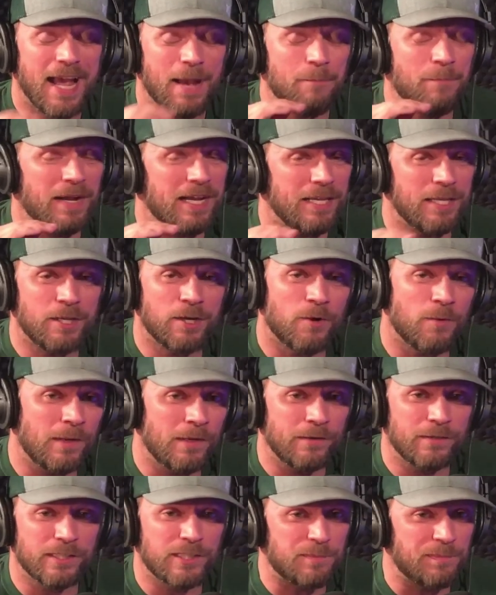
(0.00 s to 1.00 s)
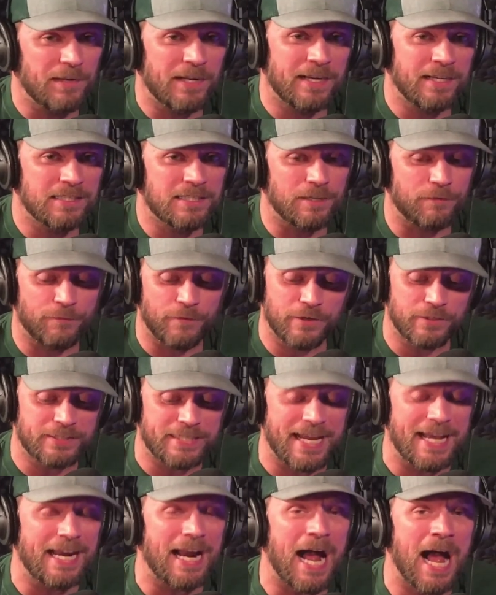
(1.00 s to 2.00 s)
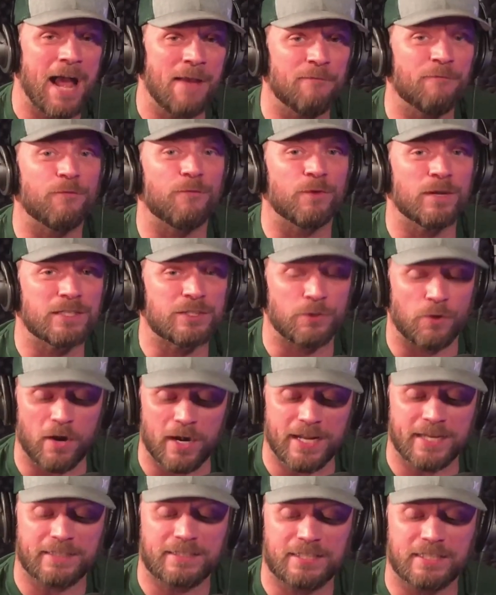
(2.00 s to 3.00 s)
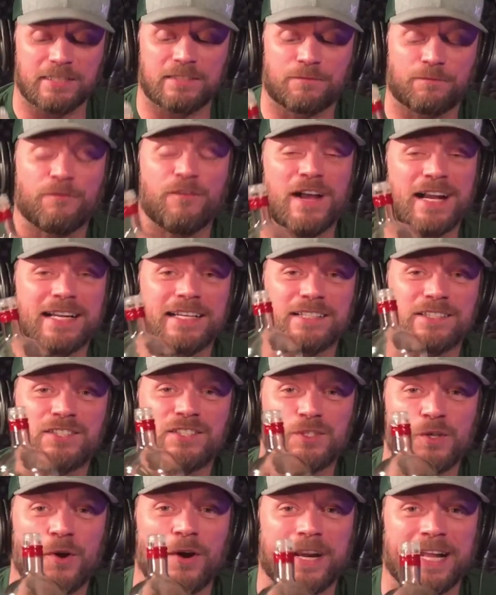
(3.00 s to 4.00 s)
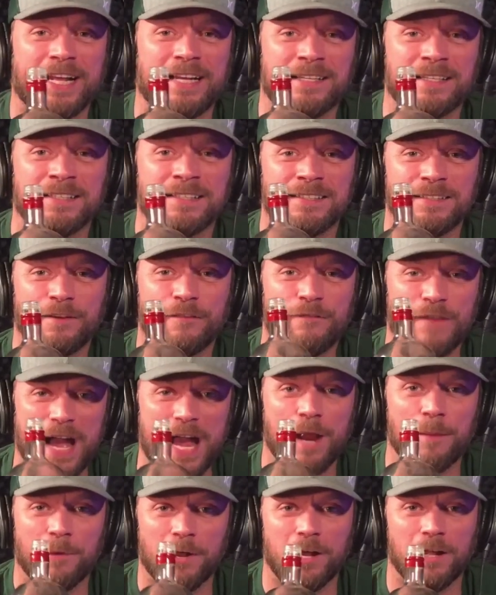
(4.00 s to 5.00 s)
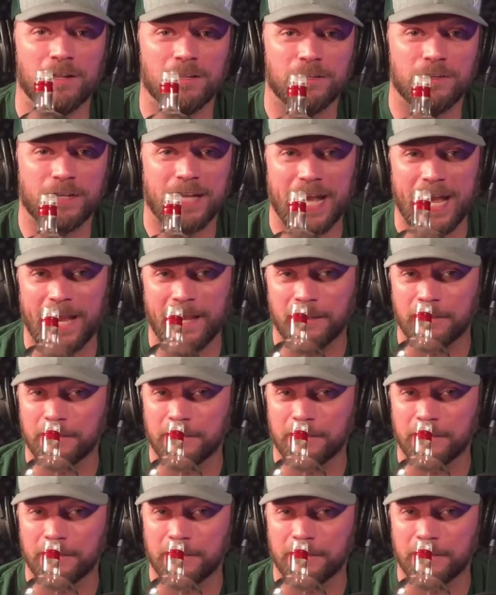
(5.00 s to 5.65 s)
But you don't want to experience it firsthand. I've resorted to fucking snorting Fireball, okay?